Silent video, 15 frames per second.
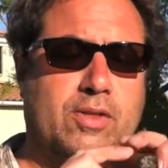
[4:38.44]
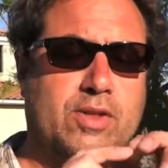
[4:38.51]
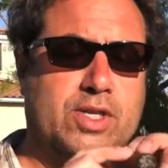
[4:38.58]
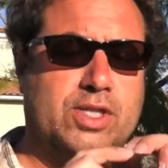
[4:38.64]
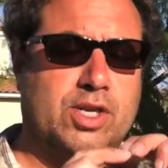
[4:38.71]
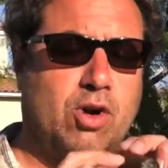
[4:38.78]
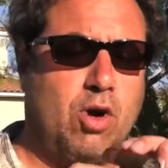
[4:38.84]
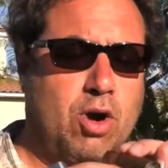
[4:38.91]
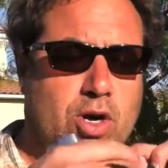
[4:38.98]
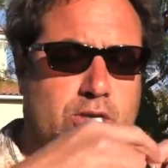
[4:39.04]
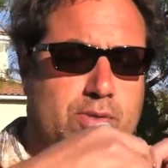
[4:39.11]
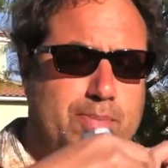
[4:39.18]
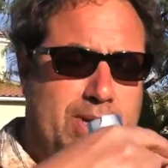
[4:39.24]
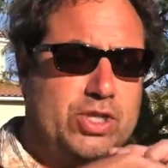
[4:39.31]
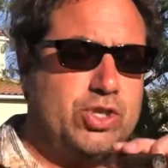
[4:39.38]
the cigars
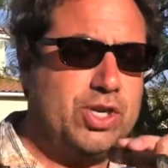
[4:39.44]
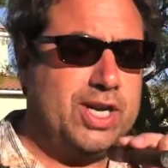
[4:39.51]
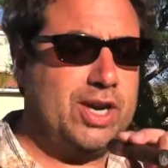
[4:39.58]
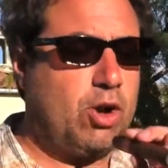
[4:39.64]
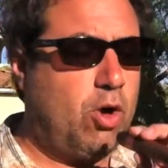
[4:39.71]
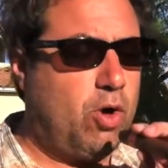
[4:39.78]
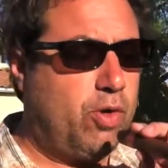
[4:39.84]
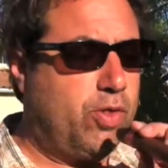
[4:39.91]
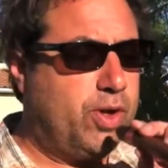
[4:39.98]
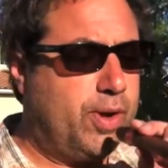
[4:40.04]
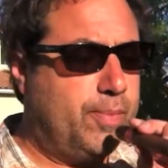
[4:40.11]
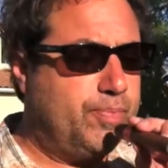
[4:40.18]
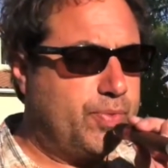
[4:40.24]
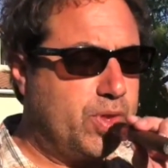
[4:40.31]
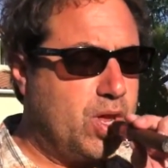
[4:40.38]
and make sure you get all the
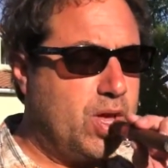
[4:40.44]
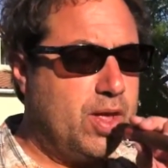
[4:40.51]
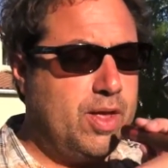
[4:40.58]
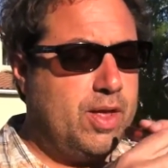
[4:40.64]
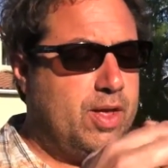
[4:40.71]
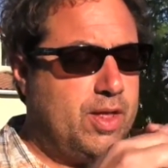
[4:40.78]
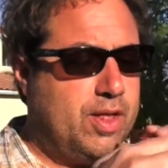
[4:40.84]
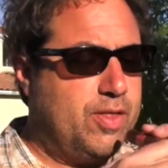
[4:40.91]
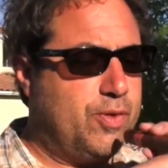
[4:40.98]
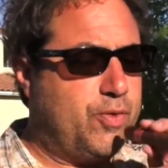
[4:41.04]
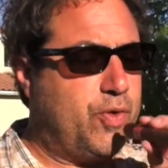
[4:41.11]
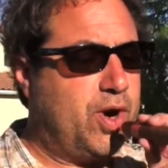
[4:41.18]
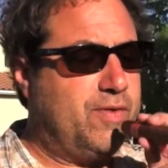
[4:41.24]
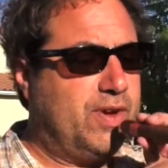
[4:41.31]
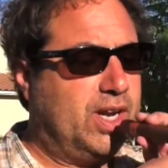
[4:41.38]

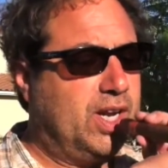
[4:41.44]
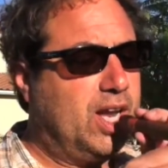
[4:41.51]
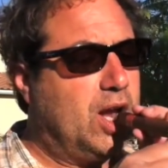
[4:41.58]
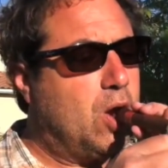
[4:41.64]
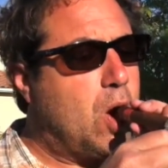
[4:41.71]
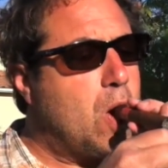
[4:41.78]
front of it lit.